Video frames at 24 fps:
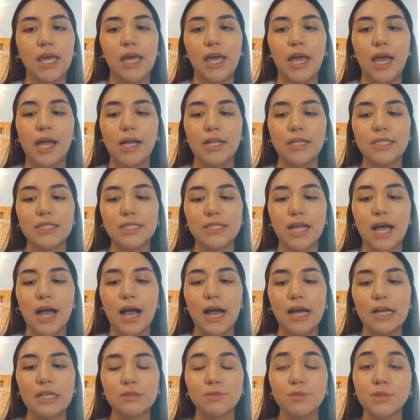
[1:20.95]
And
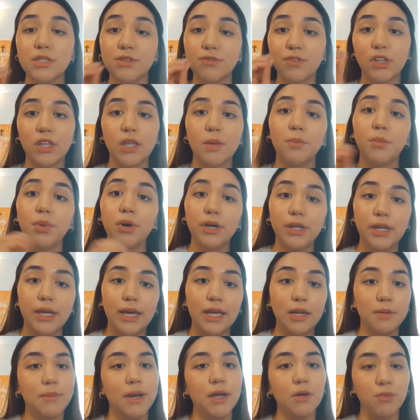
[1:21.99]
I specifically put
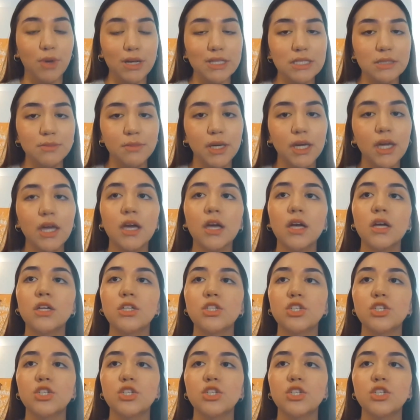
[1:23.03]
it in my resume